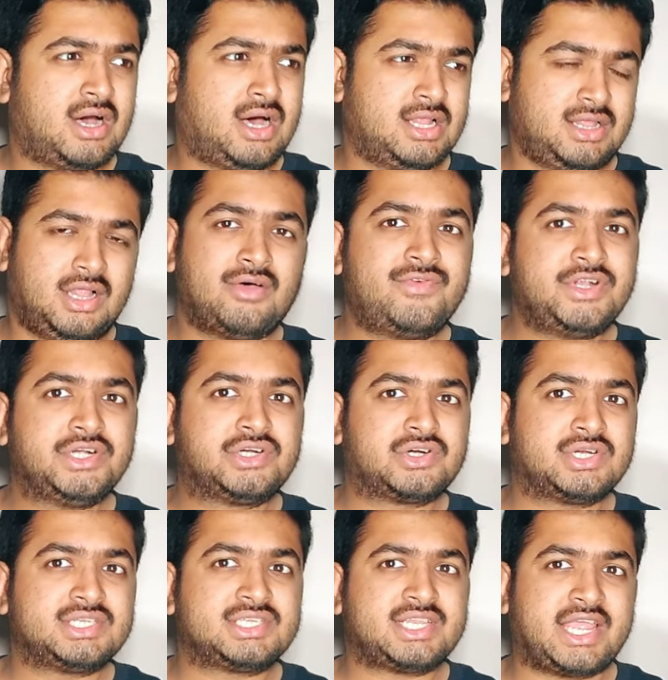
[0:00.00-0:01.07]
a love
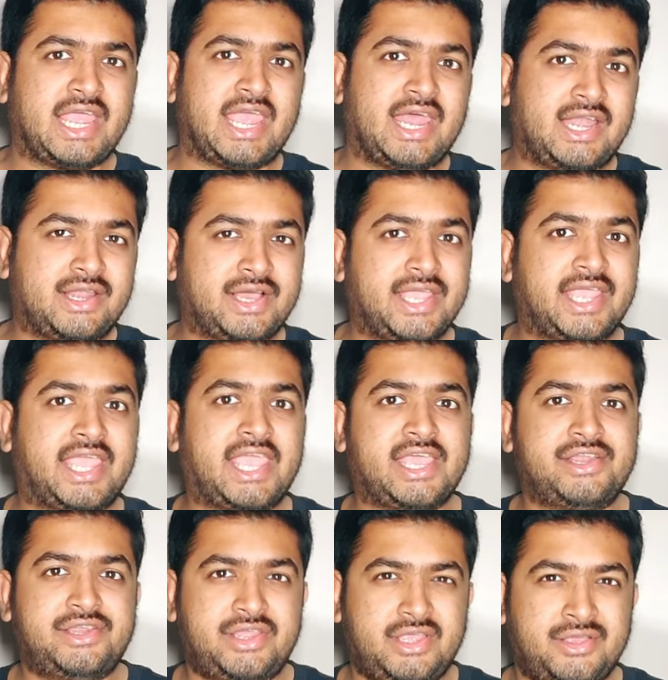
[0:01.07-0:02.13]
interest and eye
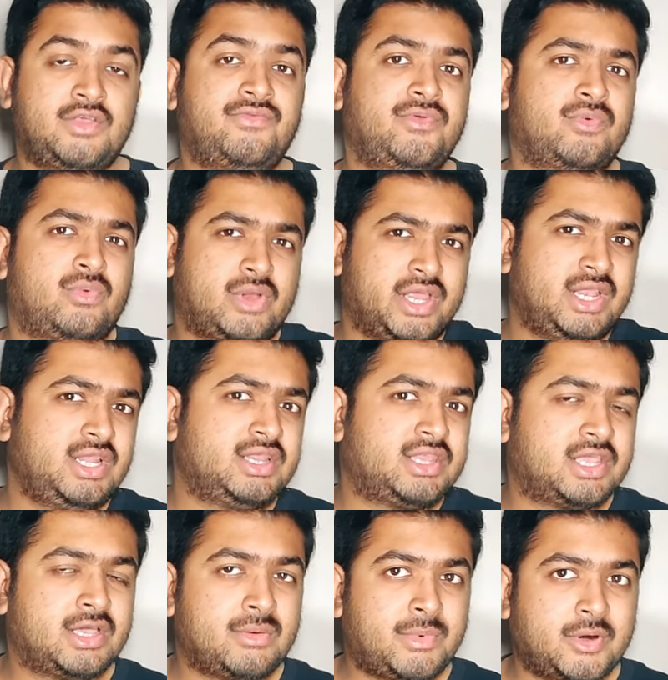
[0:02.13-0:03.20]
candy. If you really
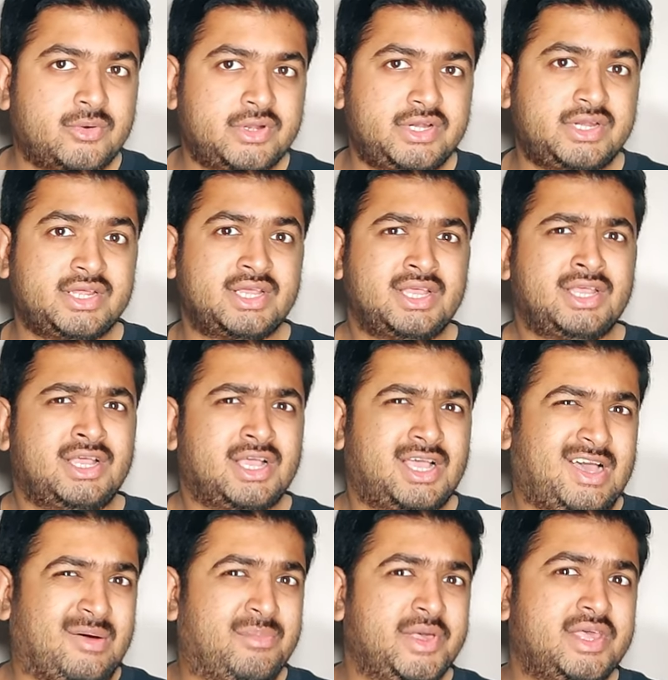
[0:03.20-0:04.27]
think about it,
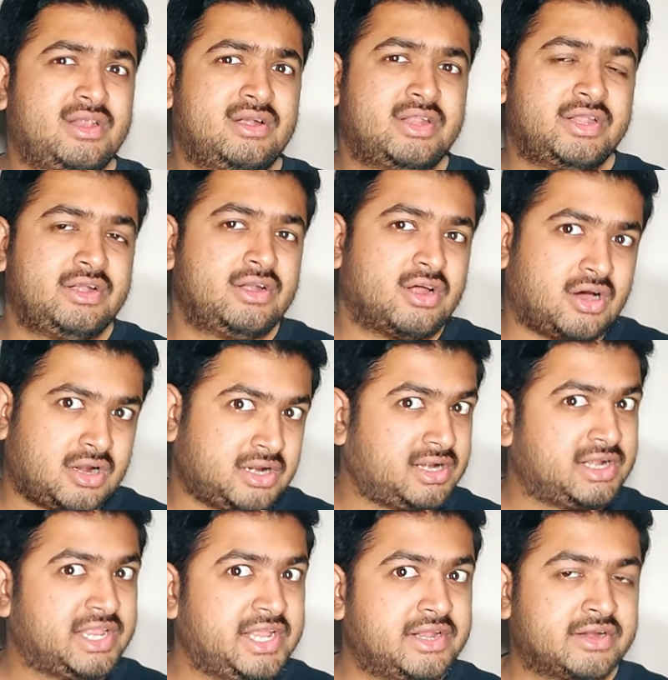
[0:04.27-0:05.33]
Kabir did
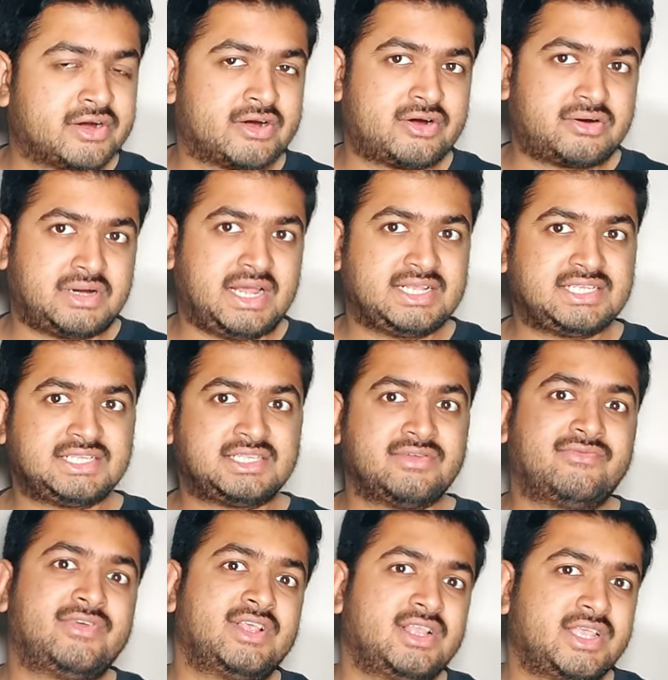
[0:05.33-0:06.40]
not need her as a
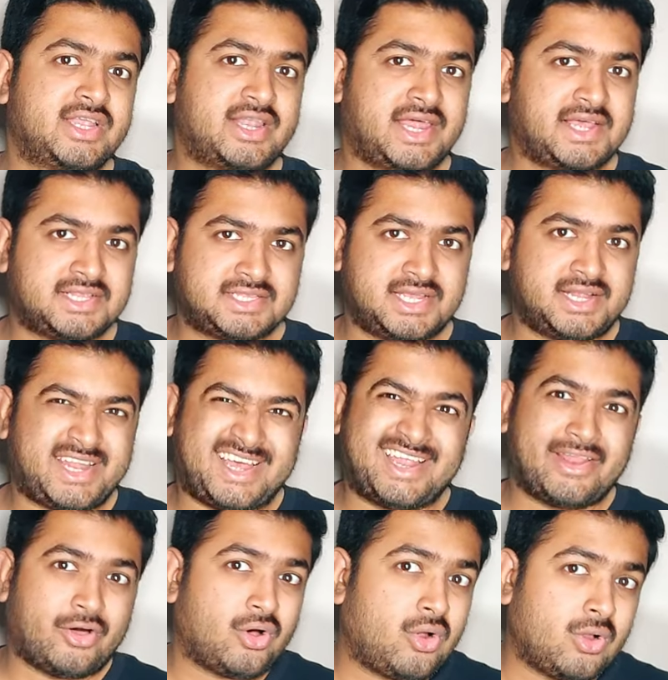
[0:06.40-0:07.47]
civilian asset at
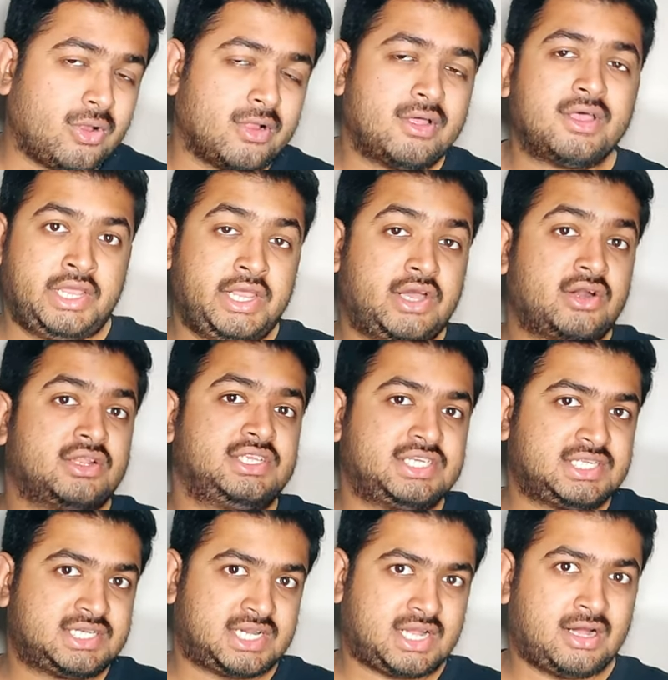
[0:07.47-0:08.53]
all. He could have
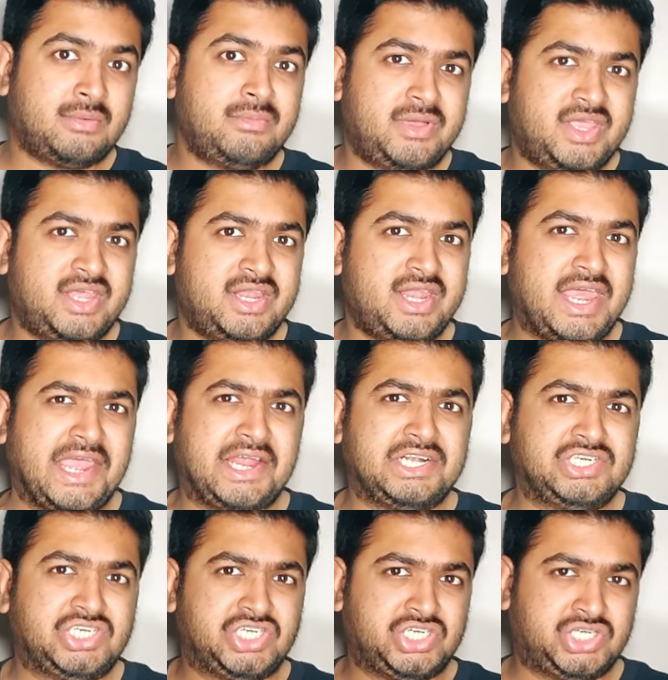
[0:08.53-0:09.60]
just come in
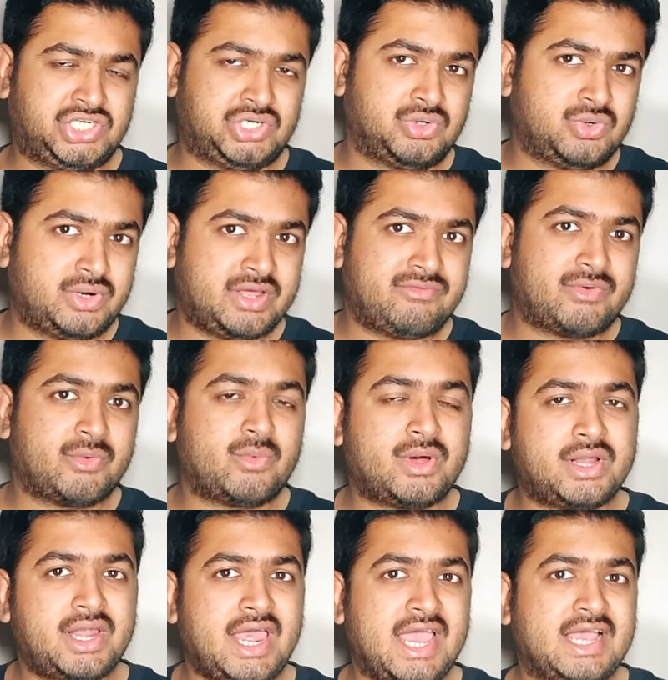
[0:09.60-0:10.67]
and shoot
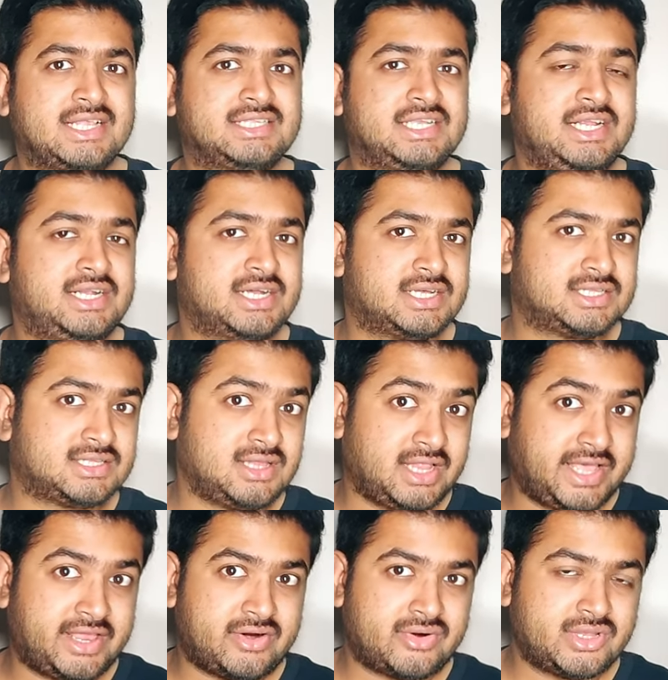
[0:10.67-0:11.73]
everyone as he does
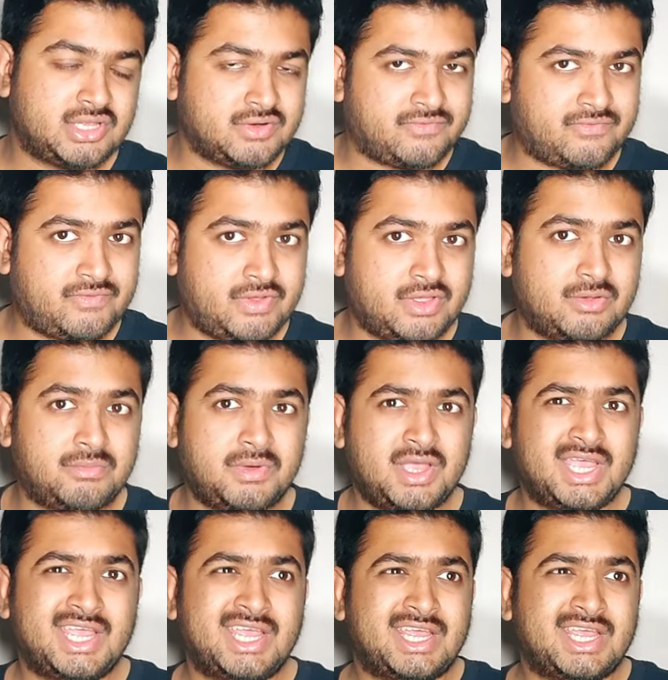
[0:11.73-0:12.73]
later in the film,